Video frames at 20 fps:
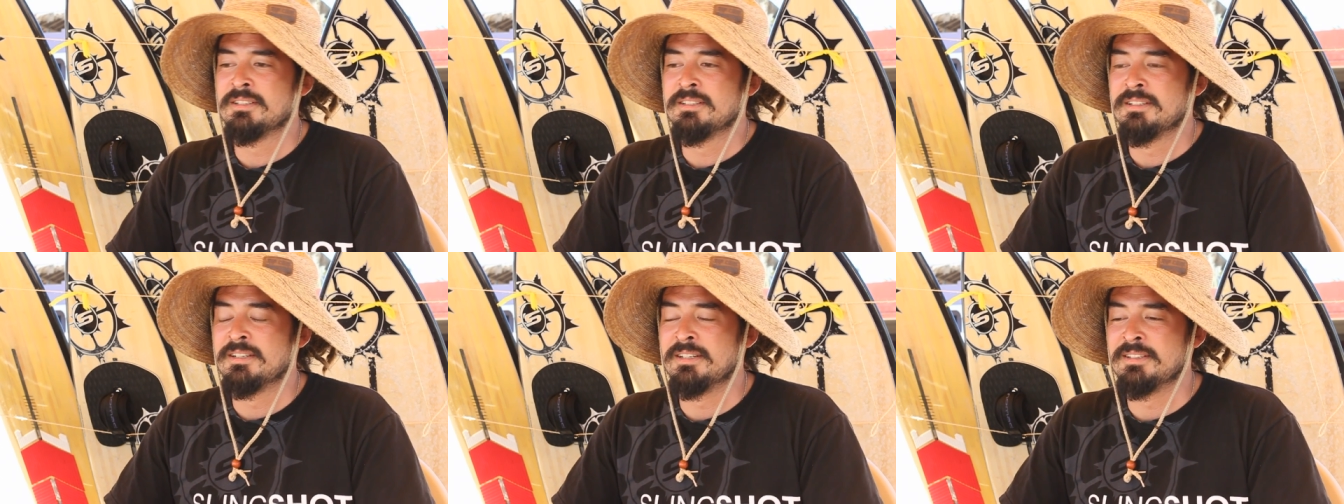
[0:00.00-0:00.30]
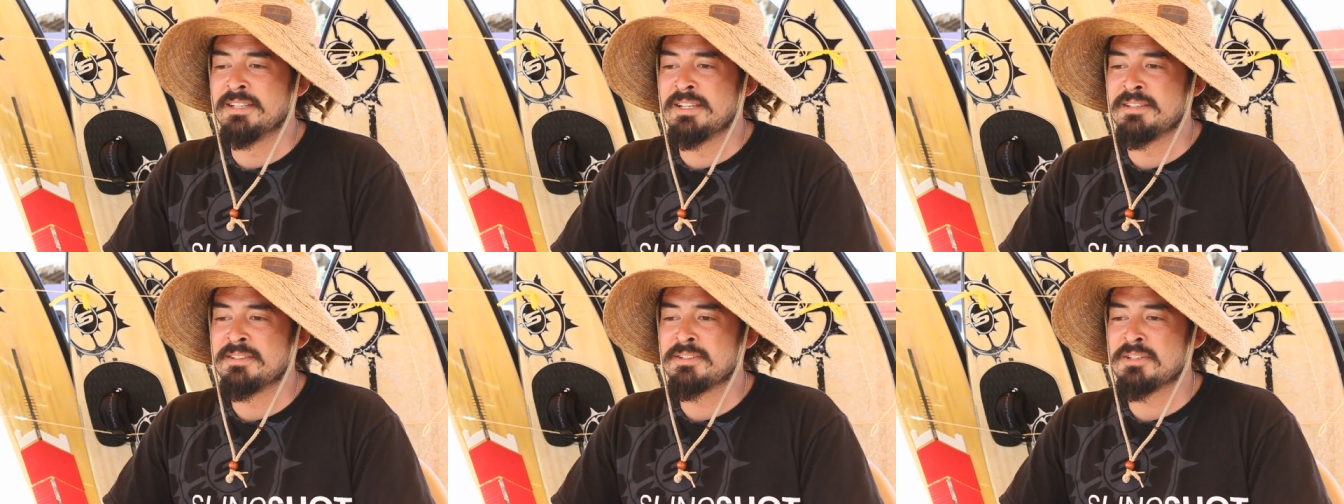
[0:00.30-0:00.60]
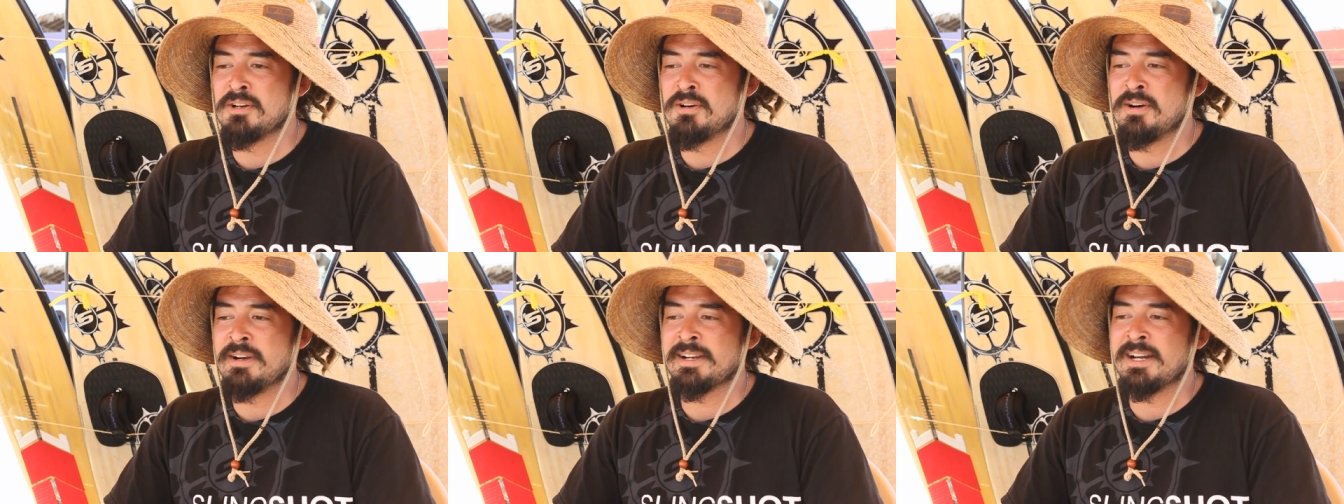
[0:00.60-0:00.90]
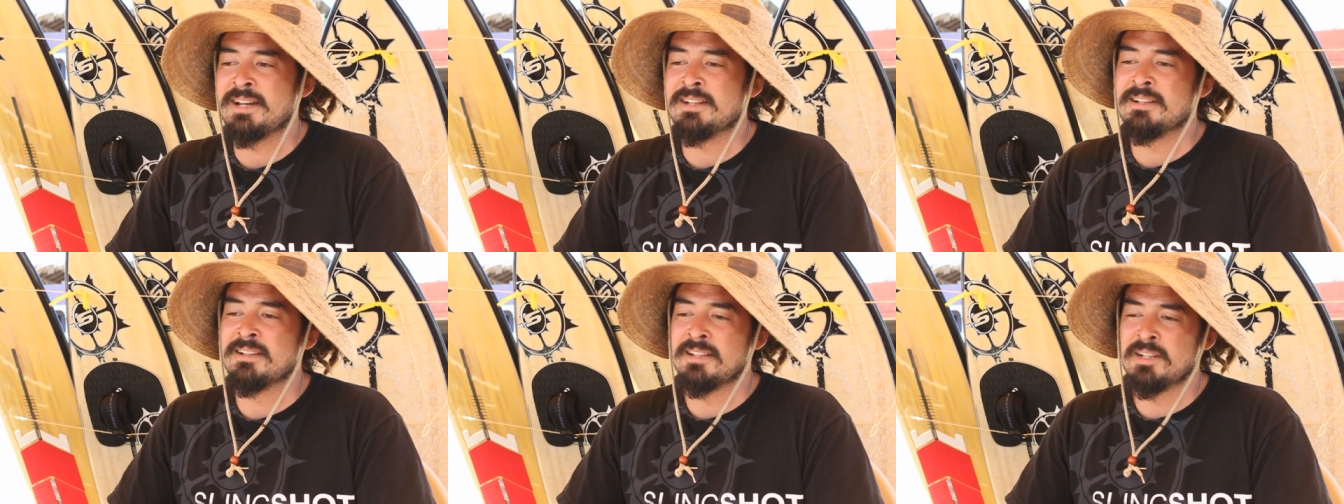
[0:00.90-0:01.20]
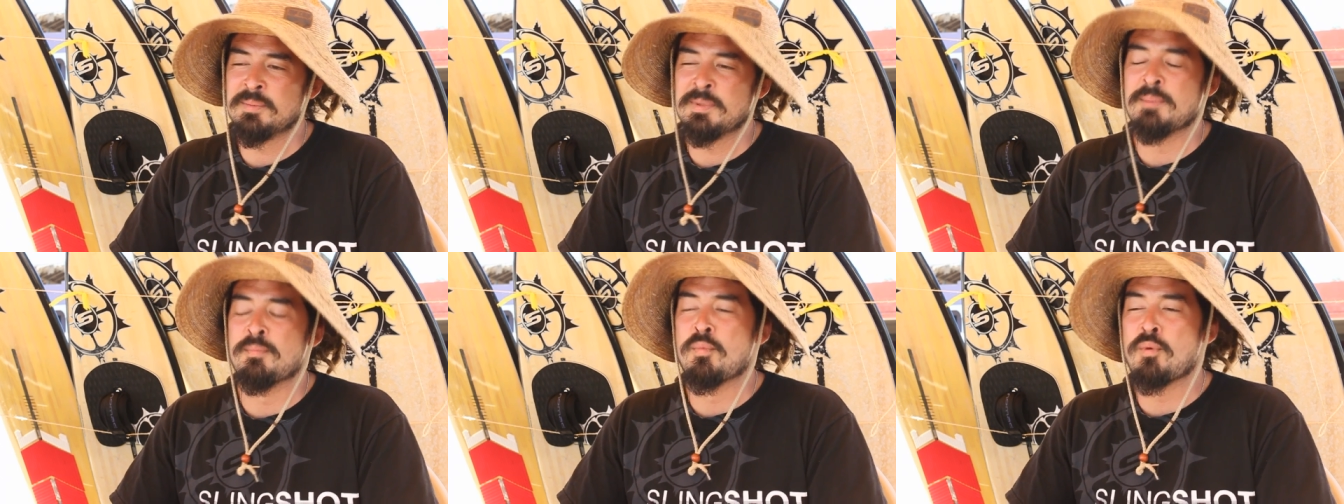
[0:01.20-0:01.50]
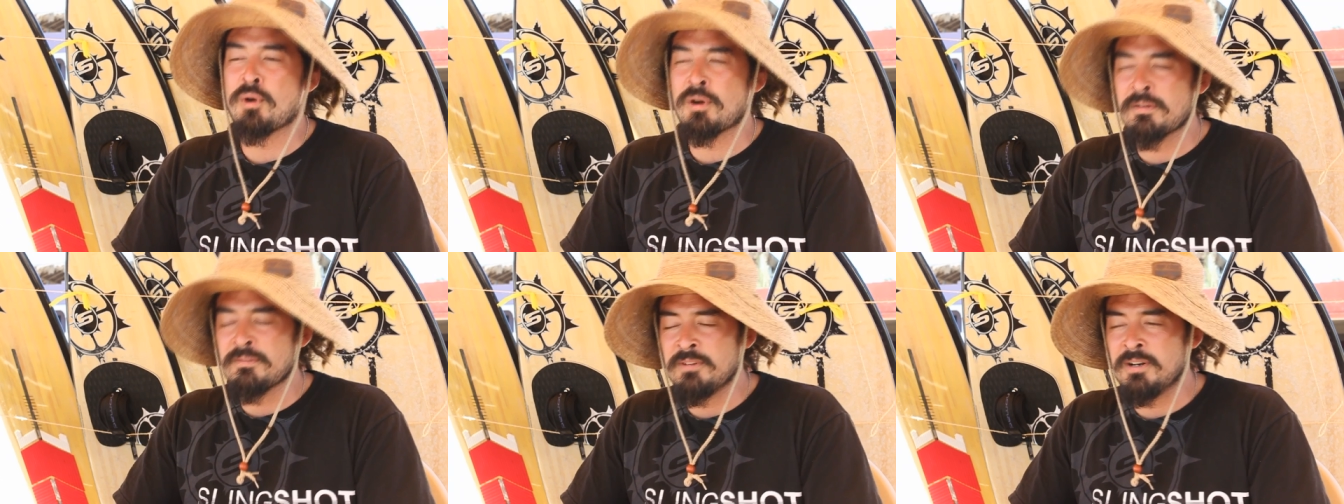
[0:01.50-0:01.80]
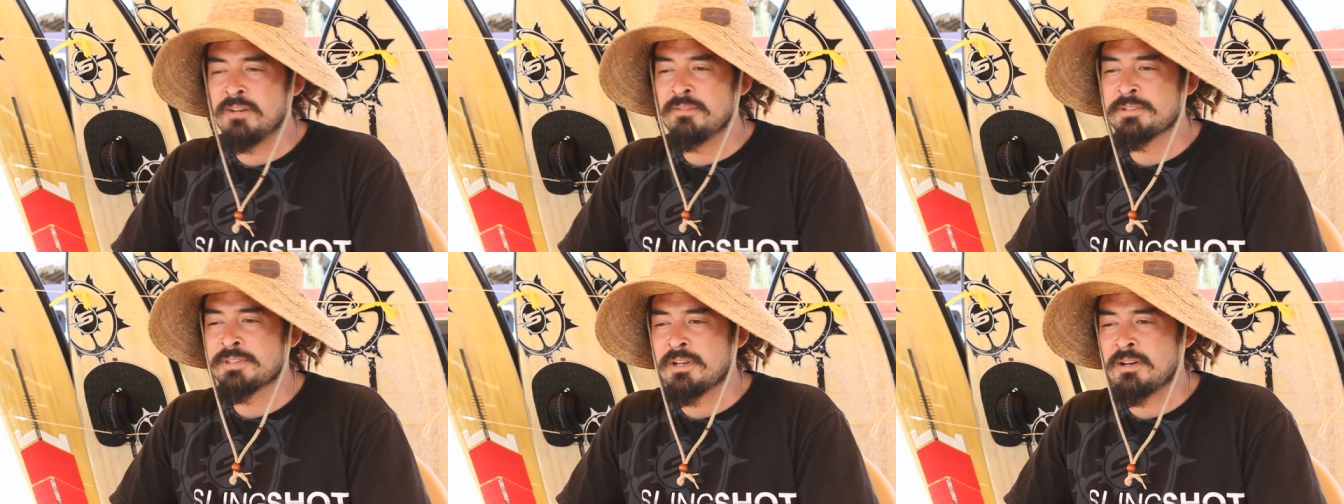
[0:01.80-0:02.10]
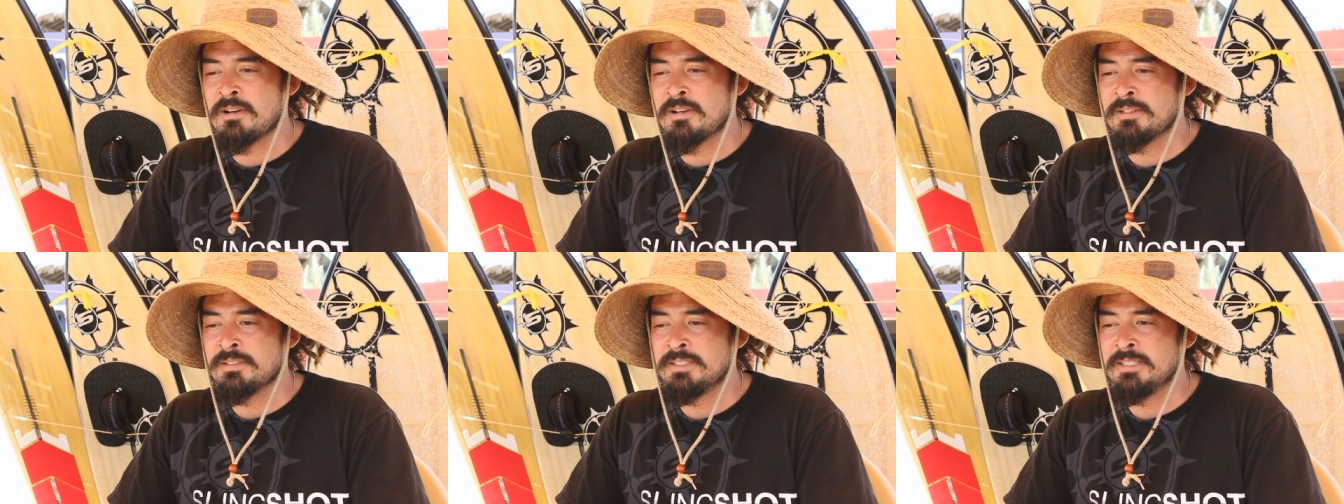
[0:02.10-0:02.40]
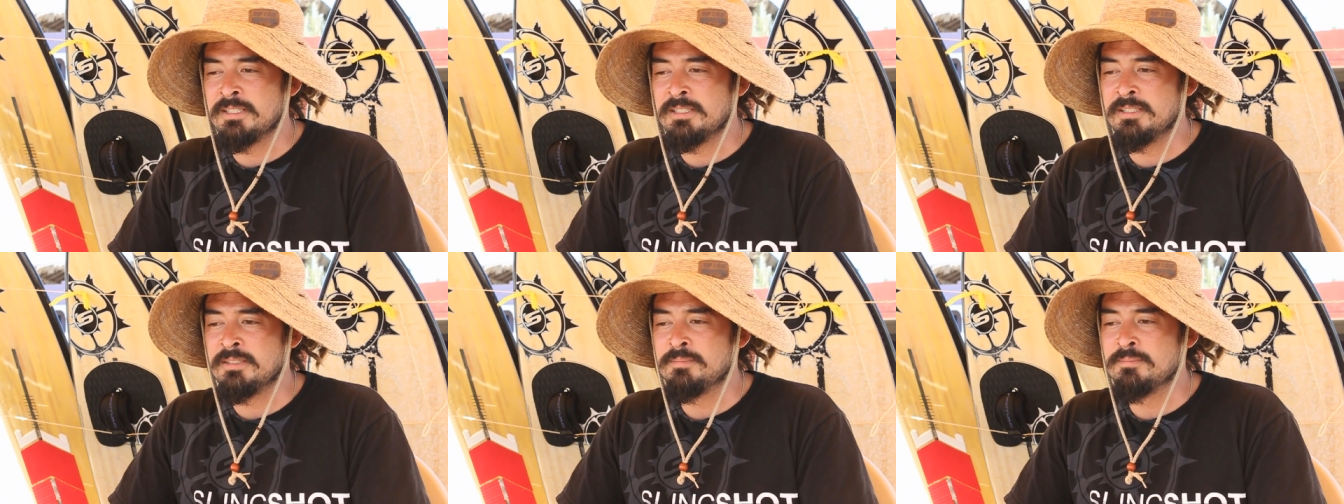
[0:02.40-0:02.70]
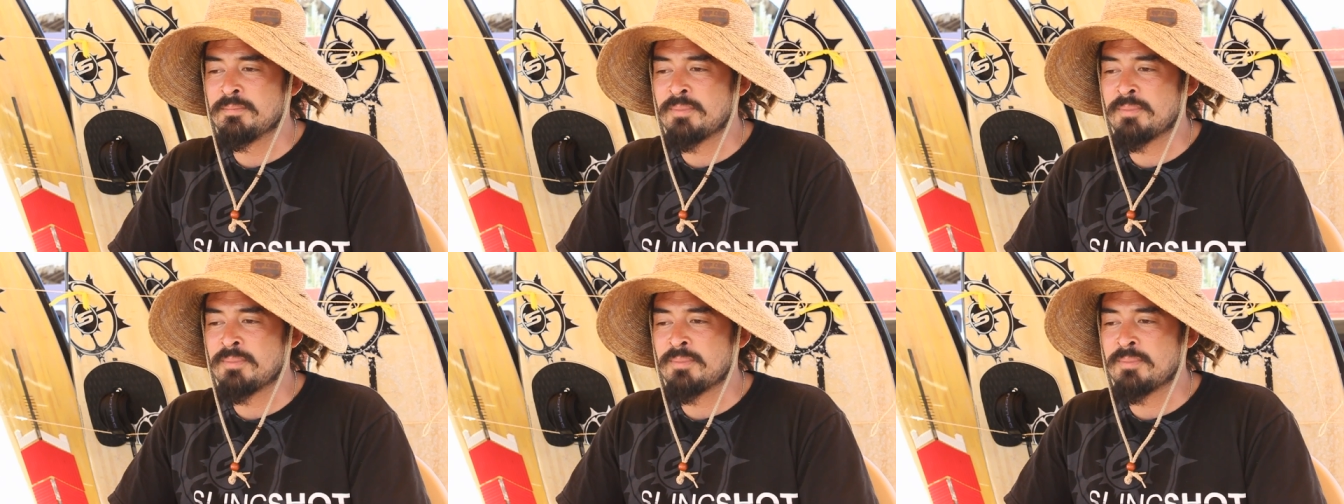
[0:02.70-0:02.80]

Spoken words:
And then so I got a little bit more involved with the R&D